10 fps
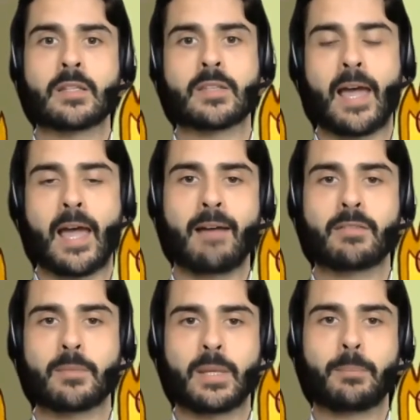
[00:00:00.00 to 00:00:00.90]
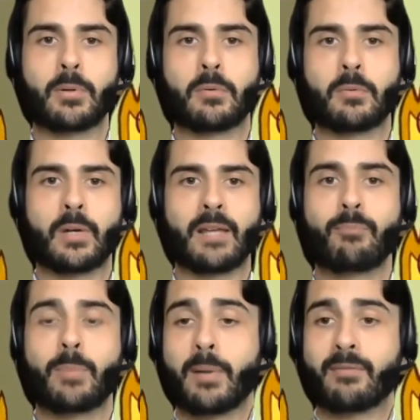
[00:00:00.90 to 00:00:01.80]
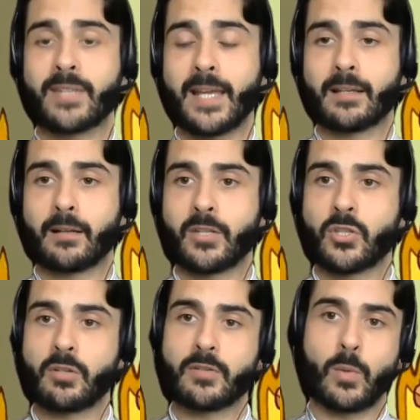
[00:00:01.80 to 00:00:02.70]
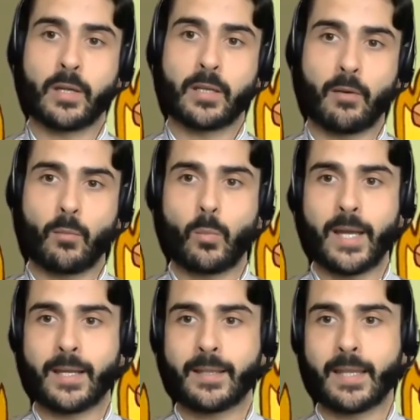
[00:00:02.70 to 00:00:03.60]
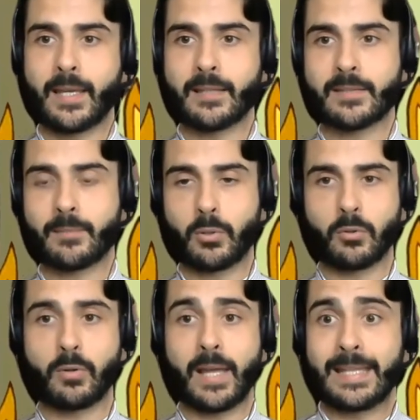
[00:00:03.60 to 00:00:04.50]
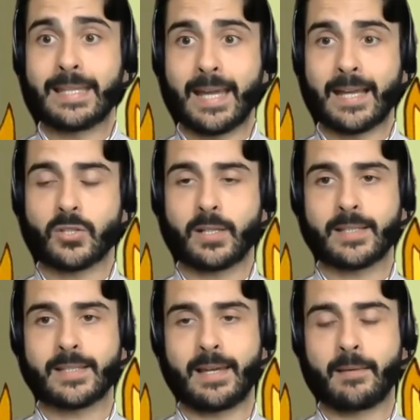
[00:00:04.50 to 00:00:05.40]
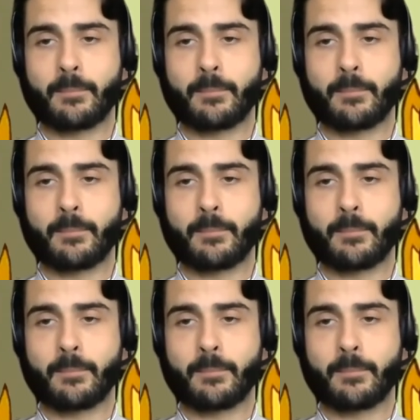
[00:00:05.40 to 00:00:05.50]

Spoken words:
So how do people, if people have technical issues, you know, where can they get support in the actual exam?